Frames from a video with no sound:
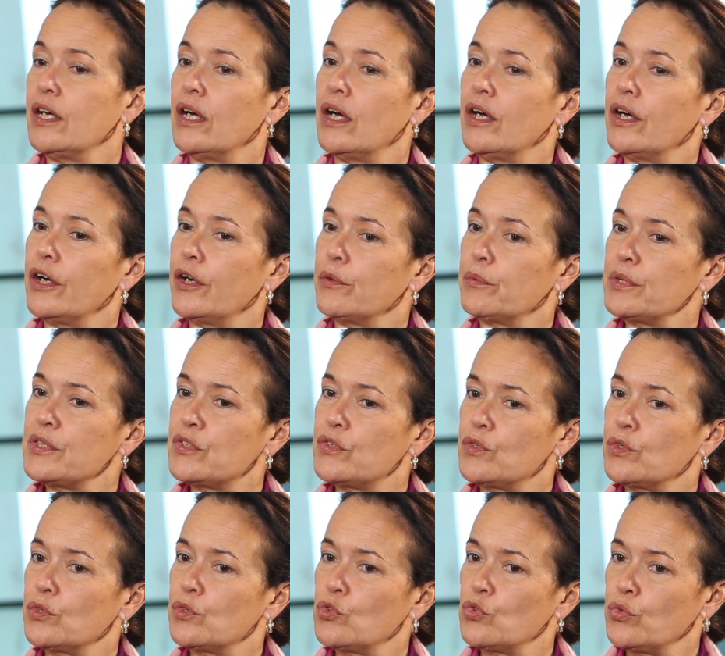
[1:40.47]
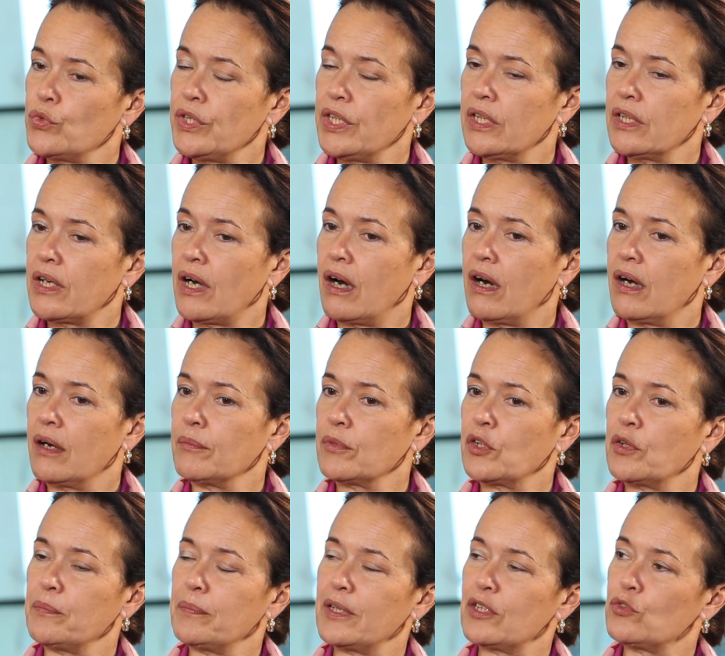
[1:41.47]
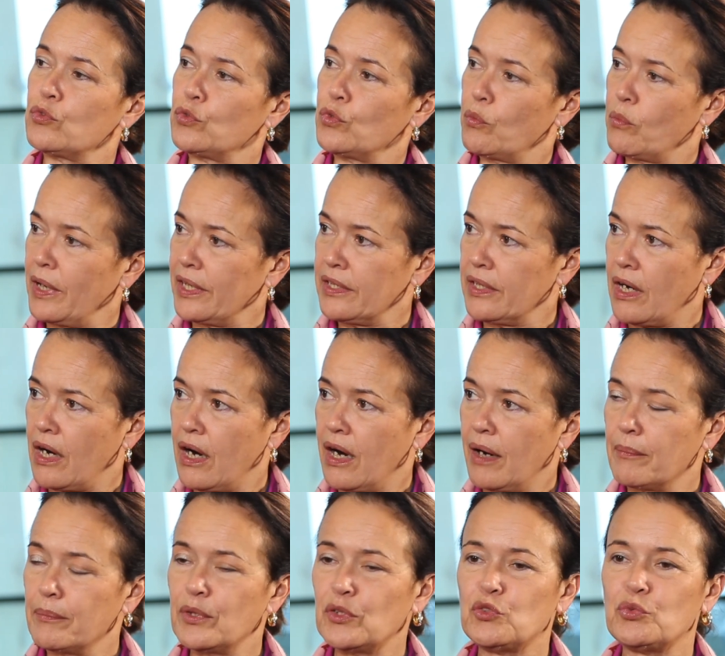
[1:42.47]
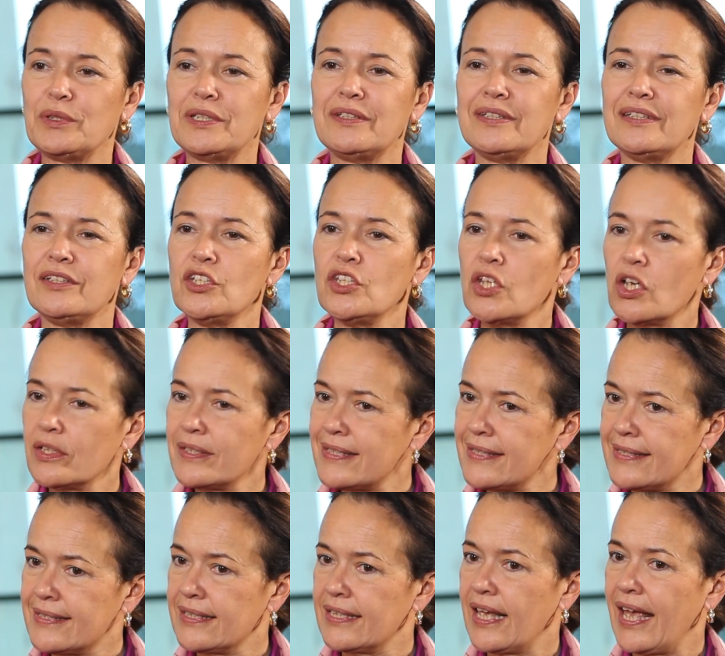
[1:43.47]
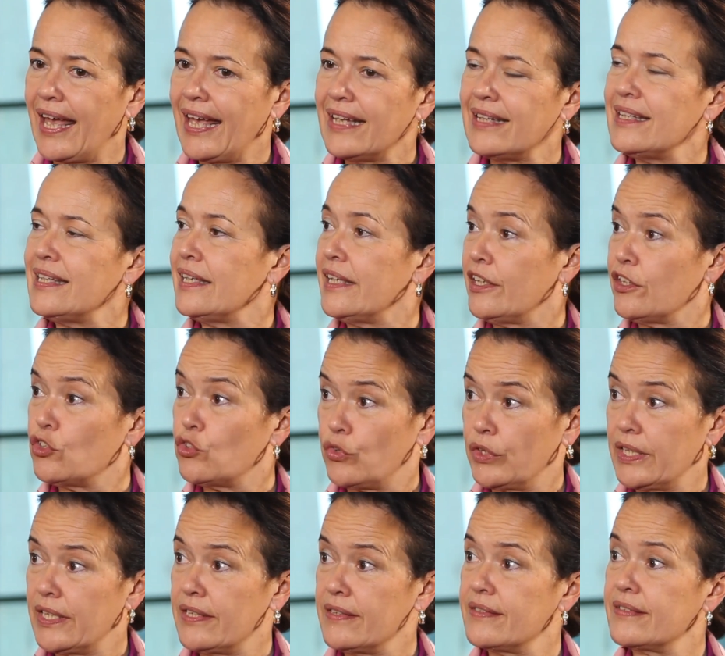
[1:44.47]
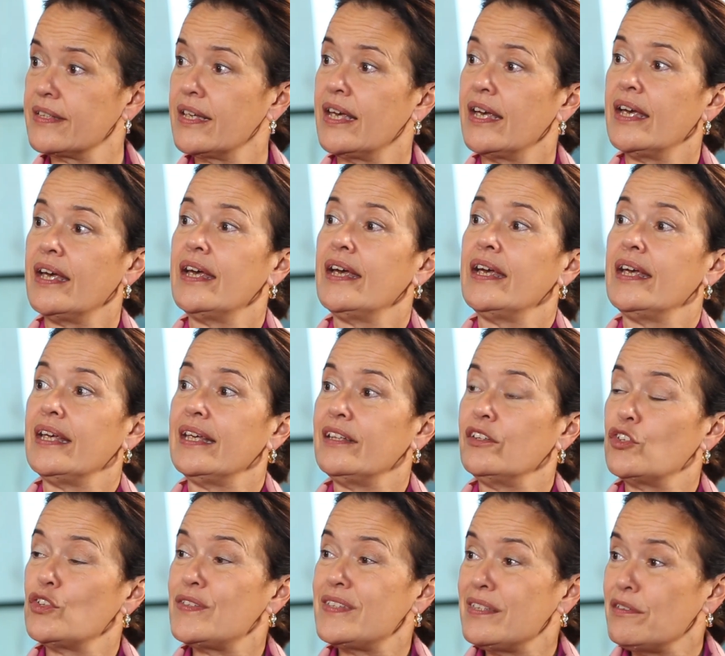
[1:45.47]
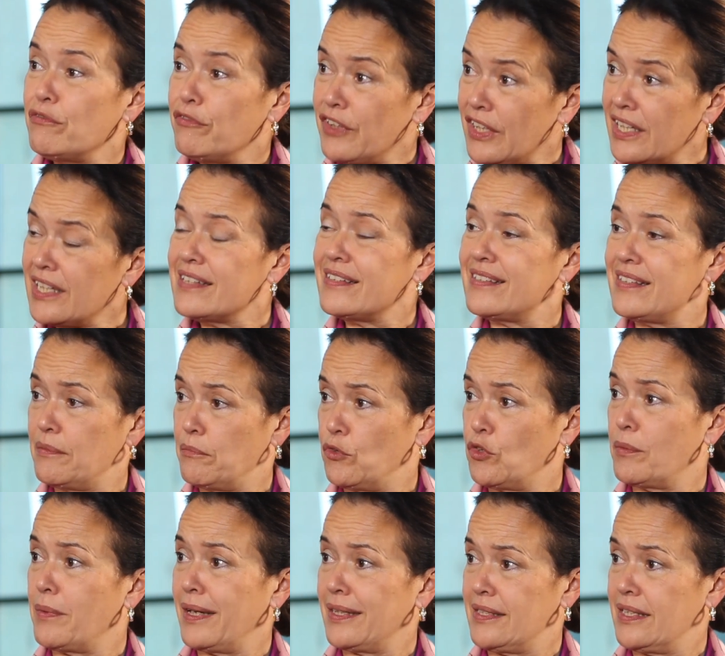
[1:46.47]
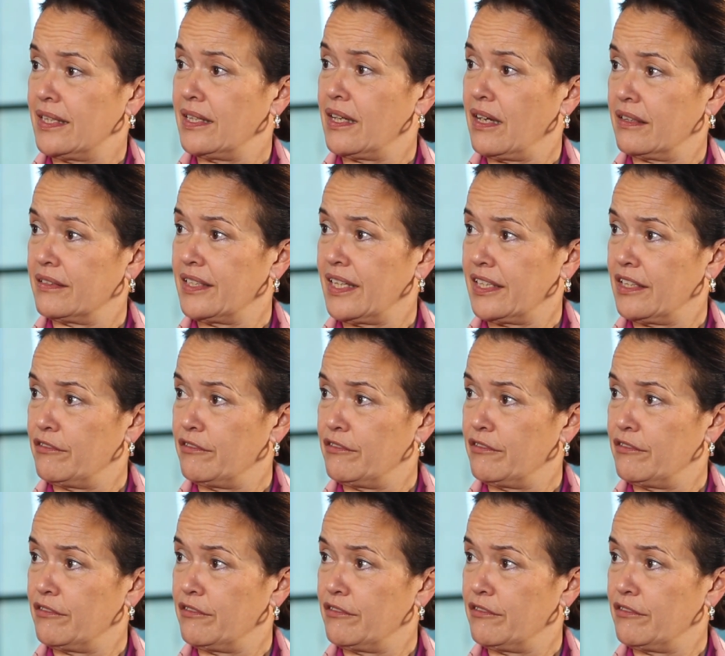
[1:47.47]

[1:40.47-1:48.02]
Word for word: uh, with the two-year arm compared to the one-year arm, but we did not see any increase in the severely symptomatic cardiac